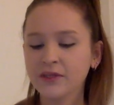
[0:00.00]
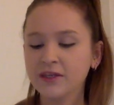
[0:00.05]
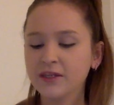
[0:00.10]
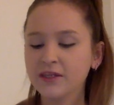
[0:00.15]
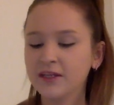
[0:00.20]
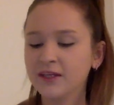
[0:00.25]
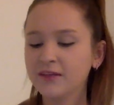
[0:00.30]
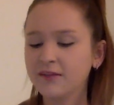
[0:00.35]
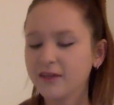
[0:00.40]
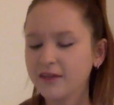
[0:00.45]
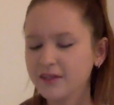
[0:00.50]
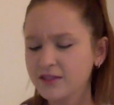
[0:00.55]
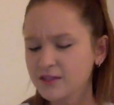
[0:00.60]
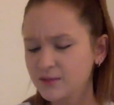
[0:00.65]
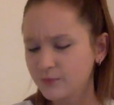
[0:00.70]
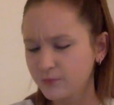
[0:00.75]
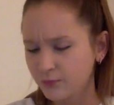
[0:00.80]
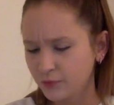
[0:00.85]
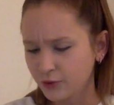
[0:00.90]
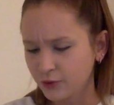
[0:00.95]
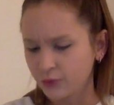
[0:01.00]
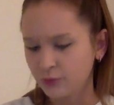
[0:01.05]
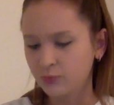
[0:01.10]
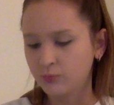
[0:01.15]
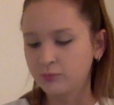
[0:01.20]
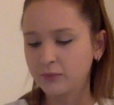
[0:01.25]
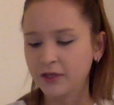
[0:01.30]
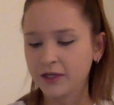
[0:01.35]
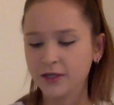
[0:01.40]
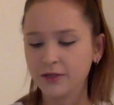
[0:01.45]
"He likes fruit,"
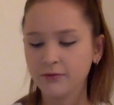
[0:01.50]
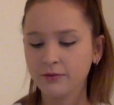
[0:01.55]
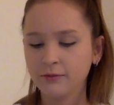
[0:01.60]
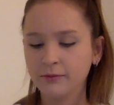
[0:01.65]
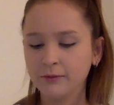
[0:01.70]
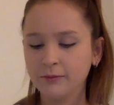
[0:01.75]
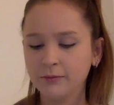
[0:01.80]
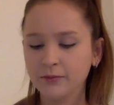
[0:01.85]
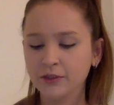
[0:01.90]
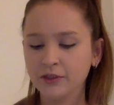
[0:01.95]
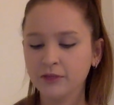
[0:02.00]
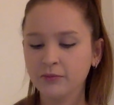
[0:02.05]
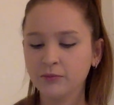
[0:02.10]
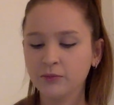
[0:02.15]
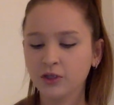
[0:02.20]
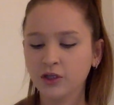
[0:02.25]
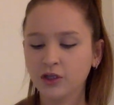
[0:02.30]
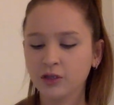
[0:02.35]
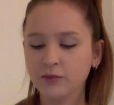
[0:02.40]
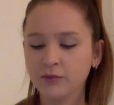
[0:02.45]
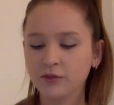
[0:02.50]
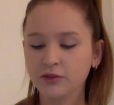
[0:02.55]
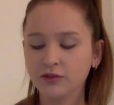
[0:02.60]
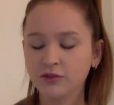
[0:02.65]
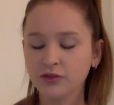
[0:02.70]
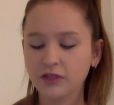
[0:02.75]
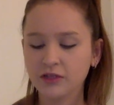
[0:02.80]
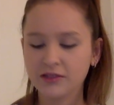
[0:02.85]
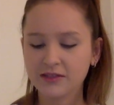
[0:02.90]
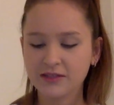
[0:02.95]
Maya remembered Mohammed
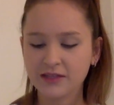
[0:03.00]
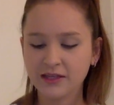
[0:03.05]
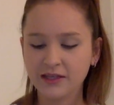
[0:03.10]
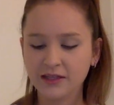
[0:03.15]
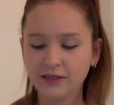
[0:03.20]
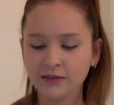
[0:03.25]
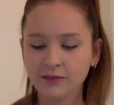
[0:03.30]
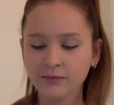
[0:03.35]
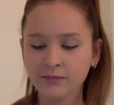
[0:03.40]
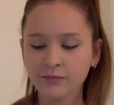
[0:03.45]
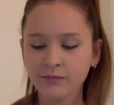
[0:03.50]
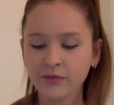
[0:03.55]
Carrot saying.